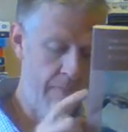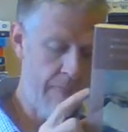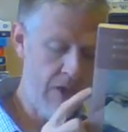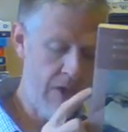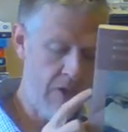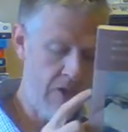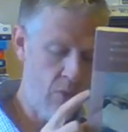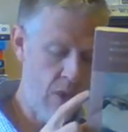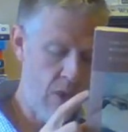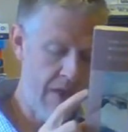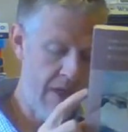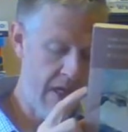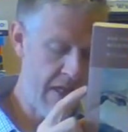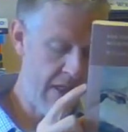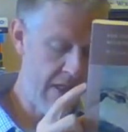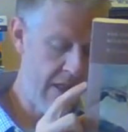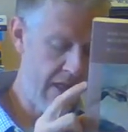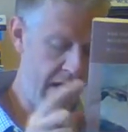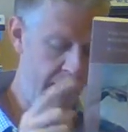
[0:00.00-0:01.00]
pages one
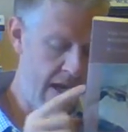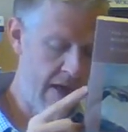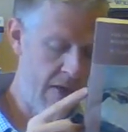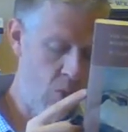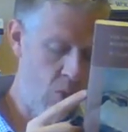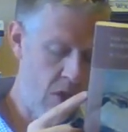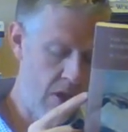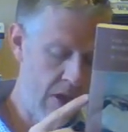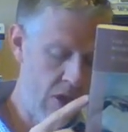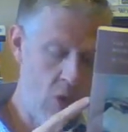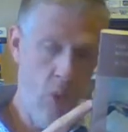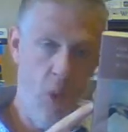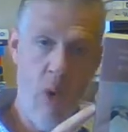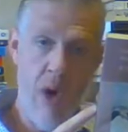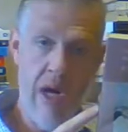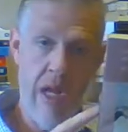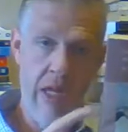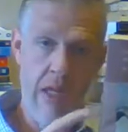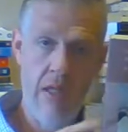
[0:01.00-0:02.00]
nineteen and one
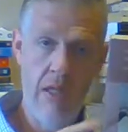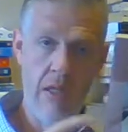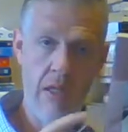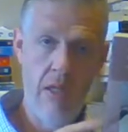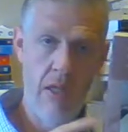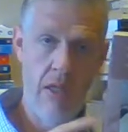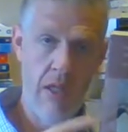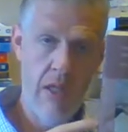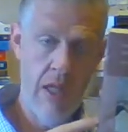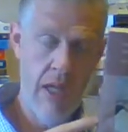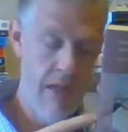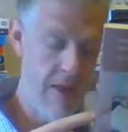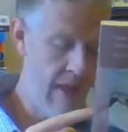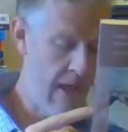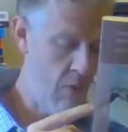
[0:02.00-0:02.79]
twenty in